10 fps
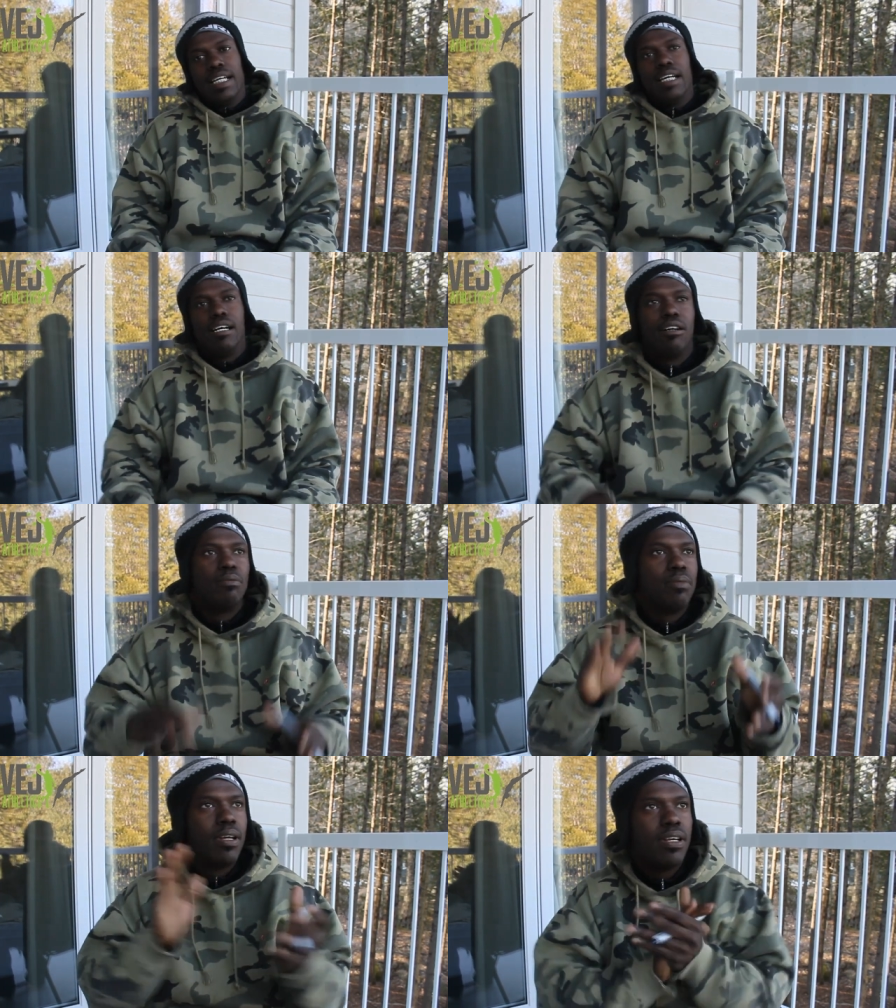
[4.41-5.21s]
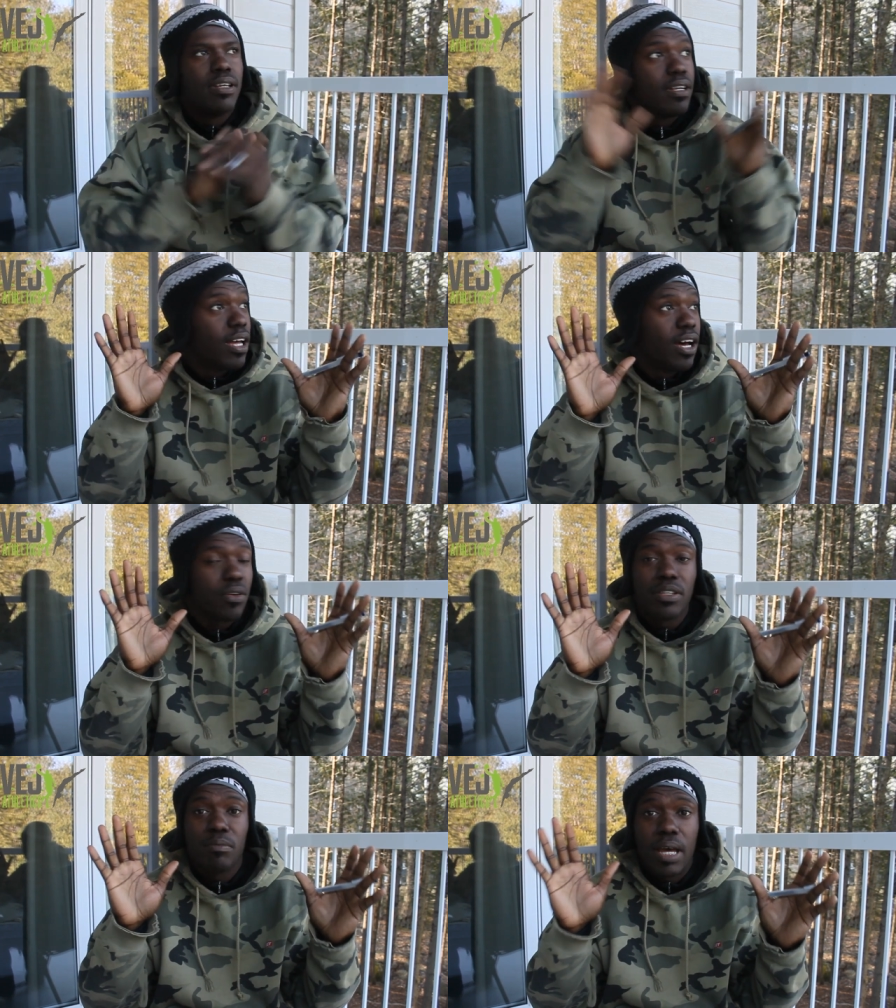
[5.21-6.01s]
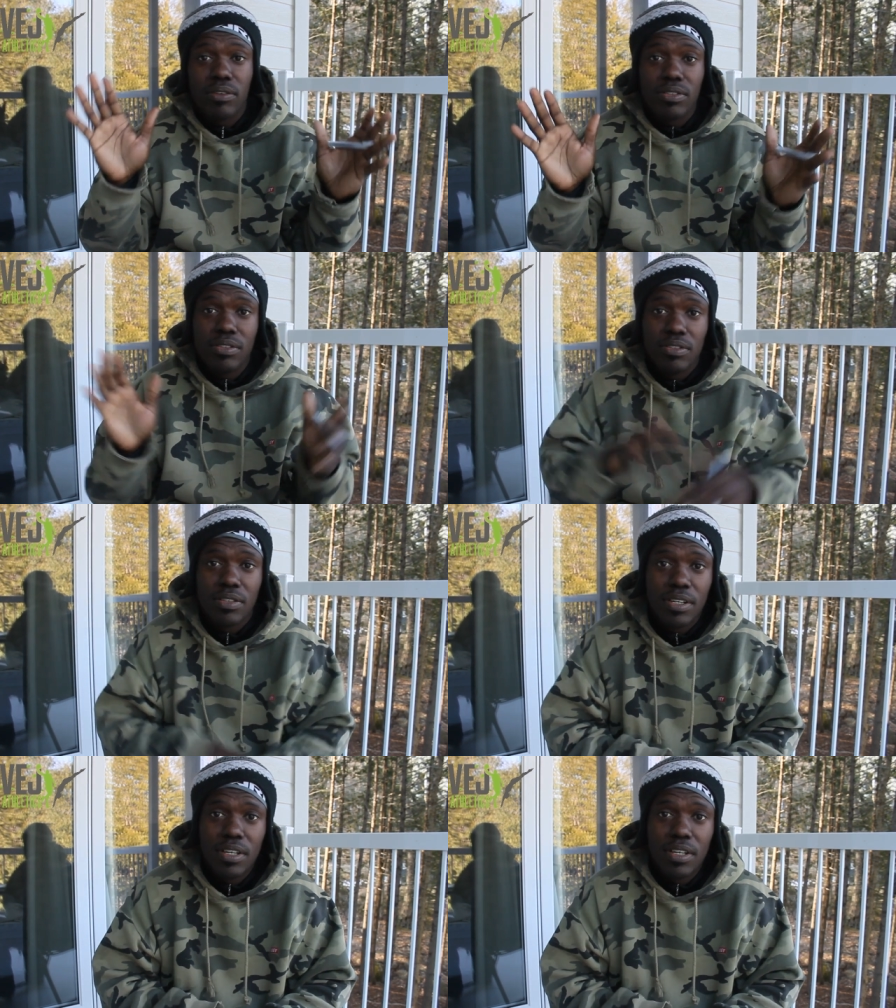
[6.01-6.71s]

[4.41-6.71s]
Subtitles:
um, out in the mountains,